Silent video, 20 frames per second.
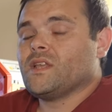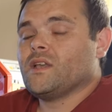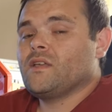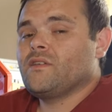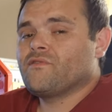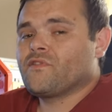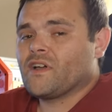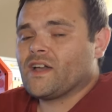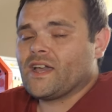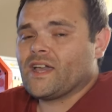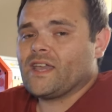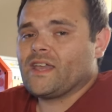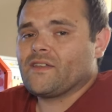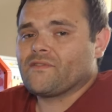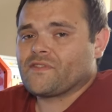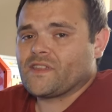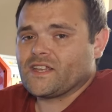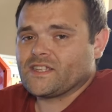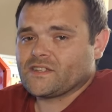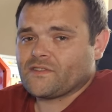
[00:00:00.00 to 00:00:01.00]

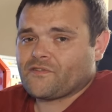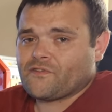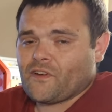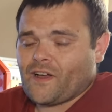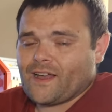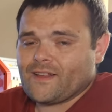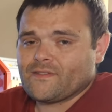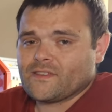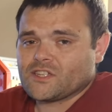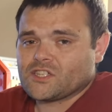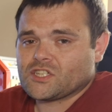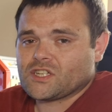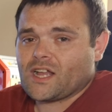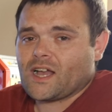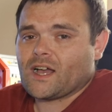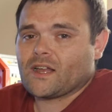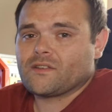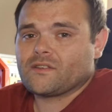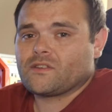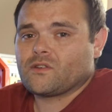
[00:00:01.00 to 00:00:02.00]
if there's a fan that's
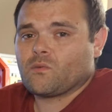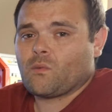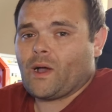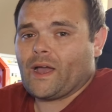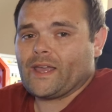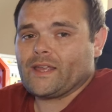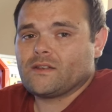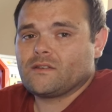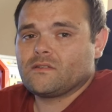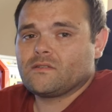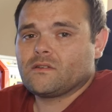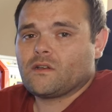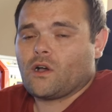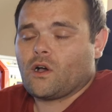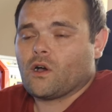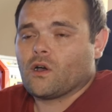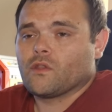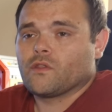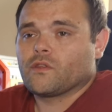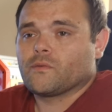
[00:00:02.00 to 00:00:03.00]
starting to whine
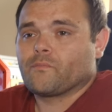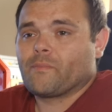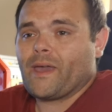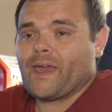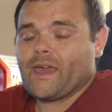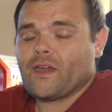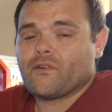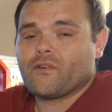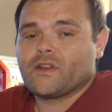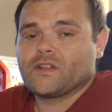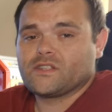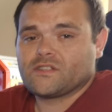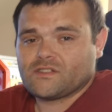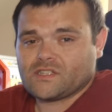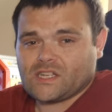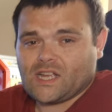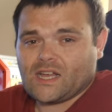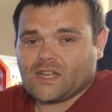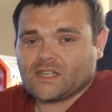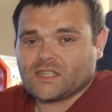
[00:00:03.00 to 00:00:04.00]
or the bearings are
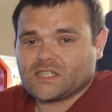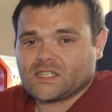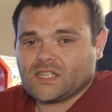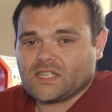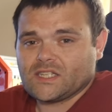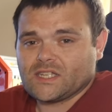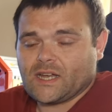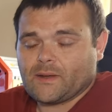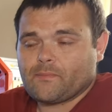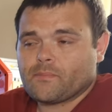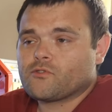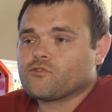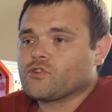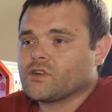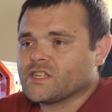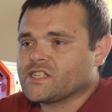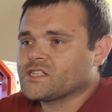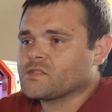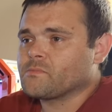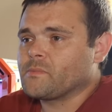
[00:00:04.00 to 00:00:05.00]
starting to seize up,
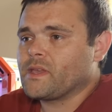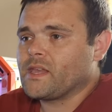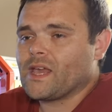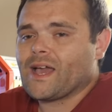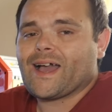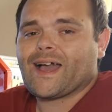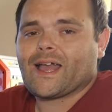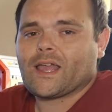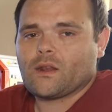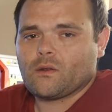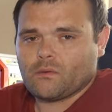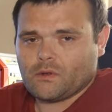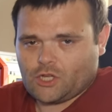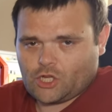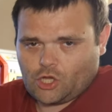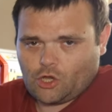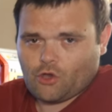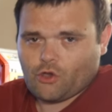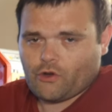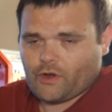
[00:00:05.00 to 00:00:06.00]
trust me, I would
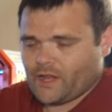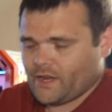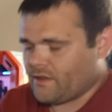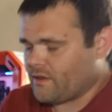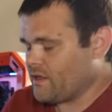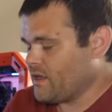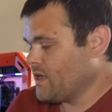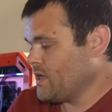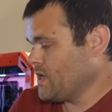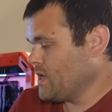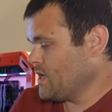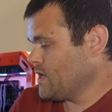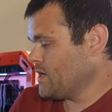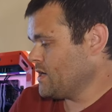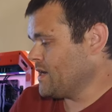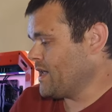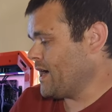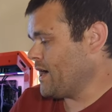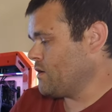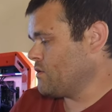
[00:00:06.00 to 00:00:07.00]
hear it.
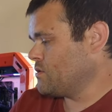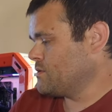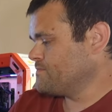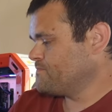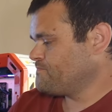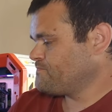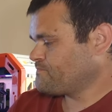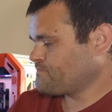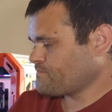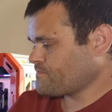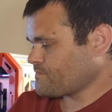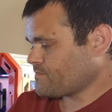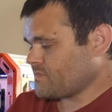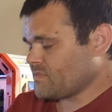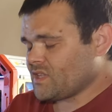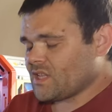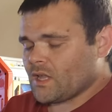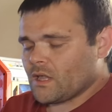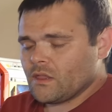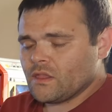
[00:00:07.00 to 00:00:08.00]
Now,
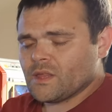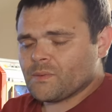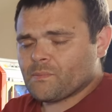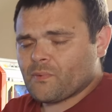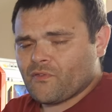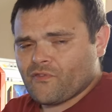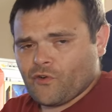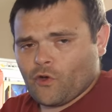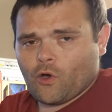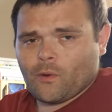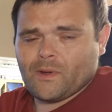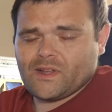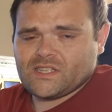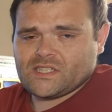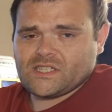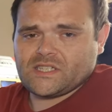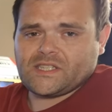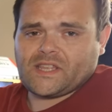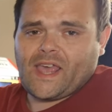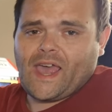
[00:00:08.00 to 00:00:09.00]
the
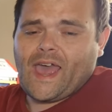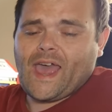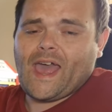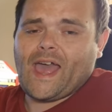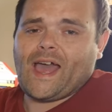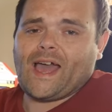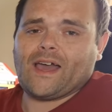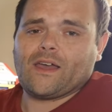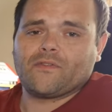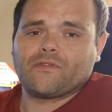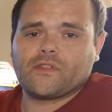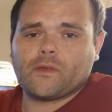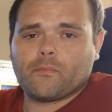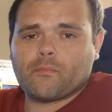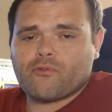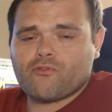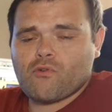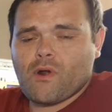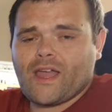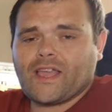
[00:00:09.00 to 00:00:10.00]
performance is there and the
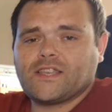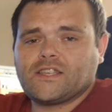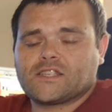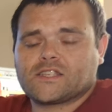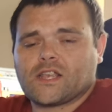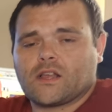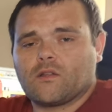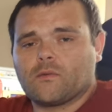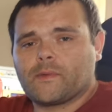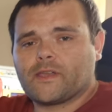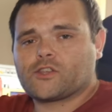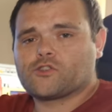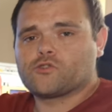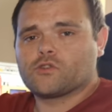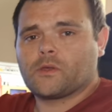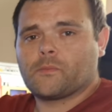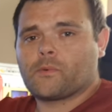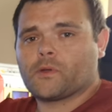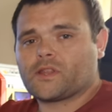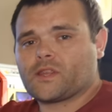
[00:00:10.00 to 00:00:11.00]
price. I'll make
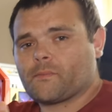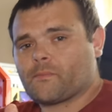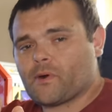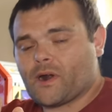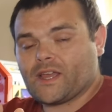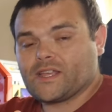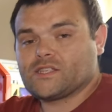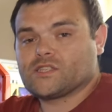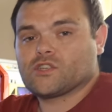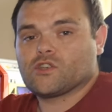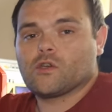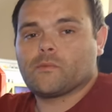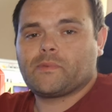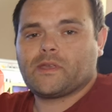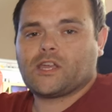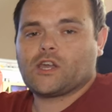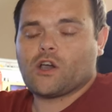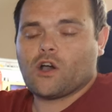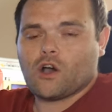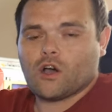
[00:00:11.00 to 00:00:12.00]
sure to put the price here
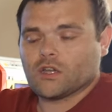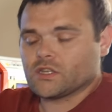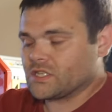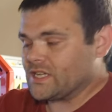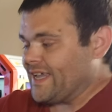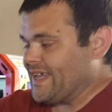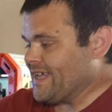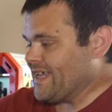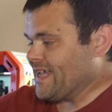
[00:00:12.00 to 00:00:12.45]
because